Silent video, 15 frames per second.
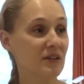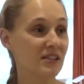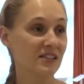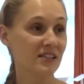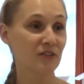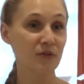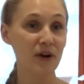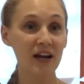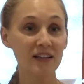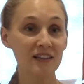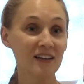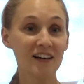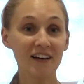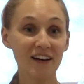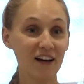This is a great
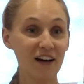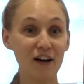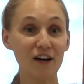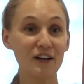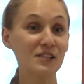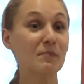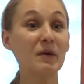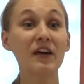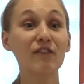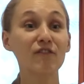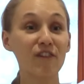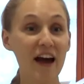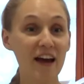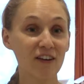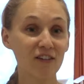speaking
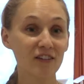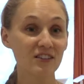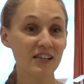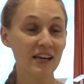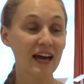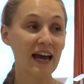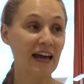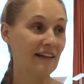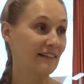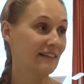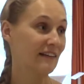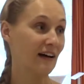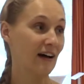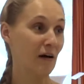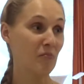faculty,
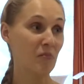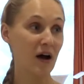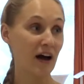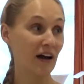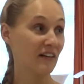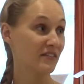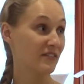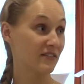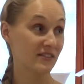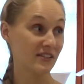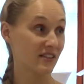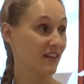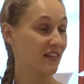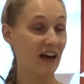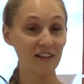and I
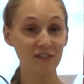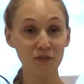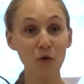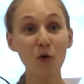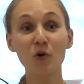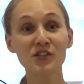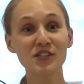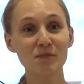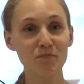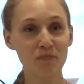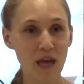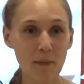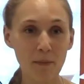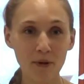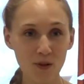see that awesome
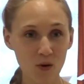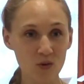people,